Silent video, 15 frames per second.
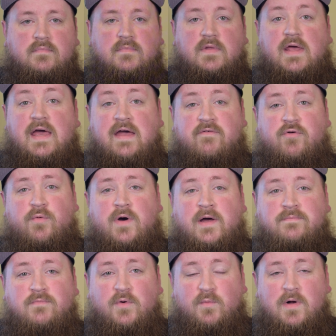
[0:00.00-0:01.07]
Hey
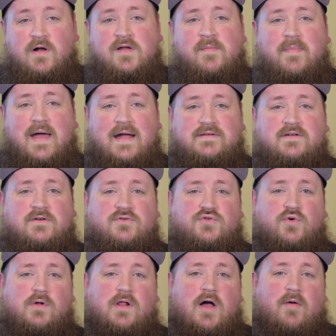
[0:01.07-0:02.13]
everyone, welcome back to
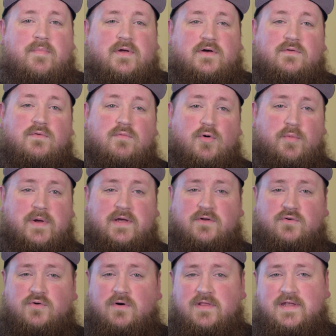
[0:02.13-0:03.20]
Ctrl+Alt+Build, where we
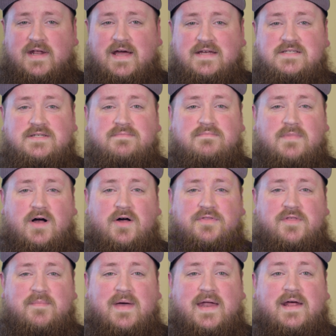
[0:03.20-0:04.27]
control the dice, alt
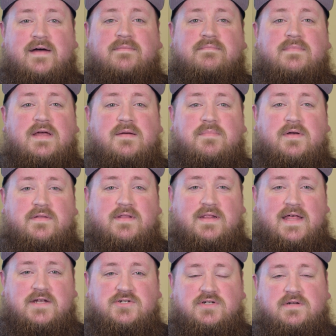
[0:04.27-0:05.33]
the meta, and build the
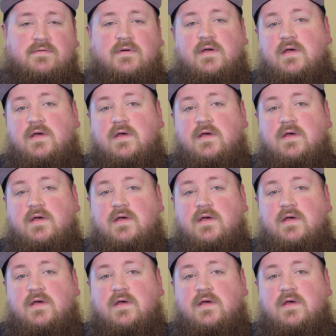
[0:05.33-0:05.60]
legend.